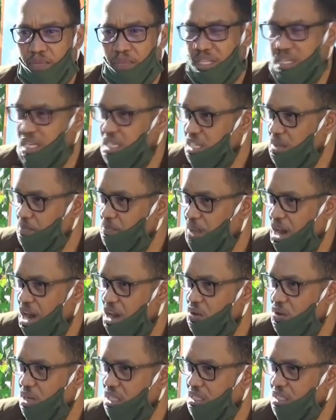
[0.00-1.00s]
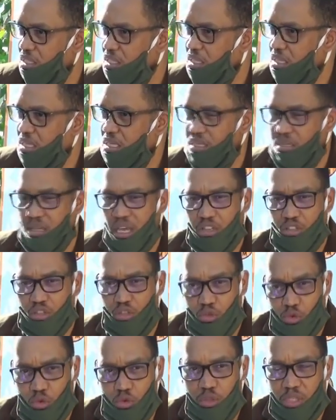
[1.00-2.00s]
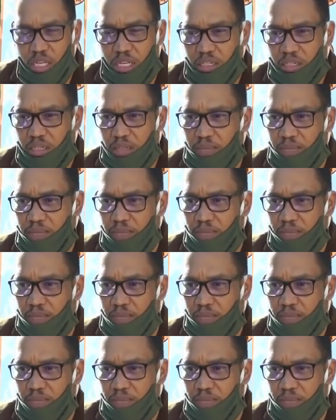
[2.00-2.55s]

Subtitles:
the disempowered, the excluded.